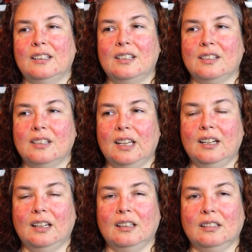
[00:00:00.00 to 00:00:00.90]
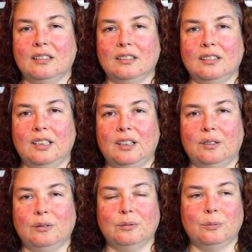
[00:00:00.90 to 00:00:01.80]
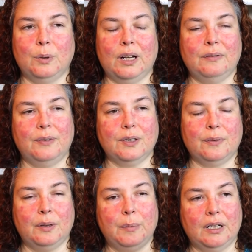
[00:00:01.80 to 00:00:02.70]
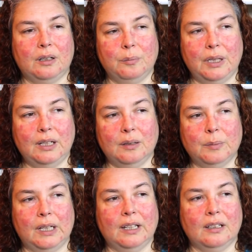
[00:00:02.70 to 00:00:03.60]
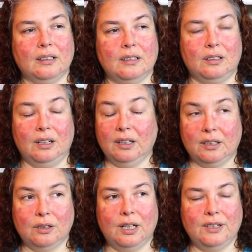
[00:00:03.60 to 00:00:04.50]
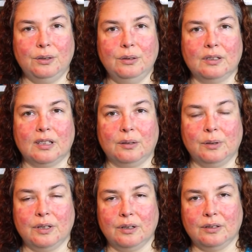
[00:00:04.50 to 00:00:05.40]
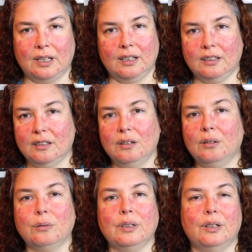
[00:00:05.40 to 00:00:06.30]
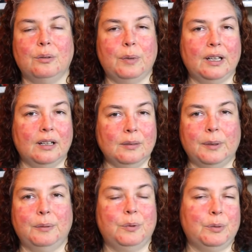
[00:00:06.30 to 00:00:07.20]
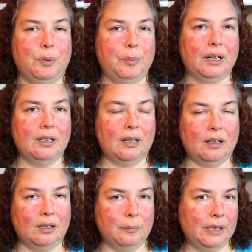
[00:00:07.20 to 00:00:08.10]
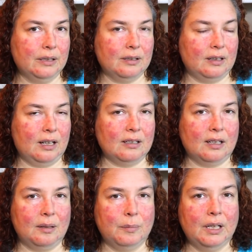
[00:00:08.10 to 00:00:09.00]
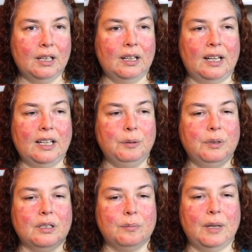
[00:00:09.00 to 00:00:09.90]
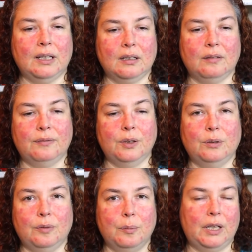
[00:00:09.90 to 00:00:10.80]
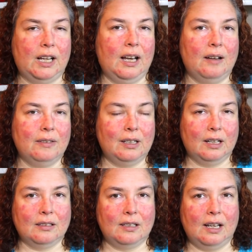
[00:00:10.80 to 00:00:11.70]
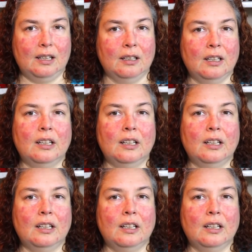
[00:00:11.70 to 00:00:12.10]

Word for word: just getting, you know, when I first found Medical Medium, like, could I, could I do the celery juice? I didn't know, you know, my husband was preparing all our meals at that time, and he would just make enough food for me to have the next day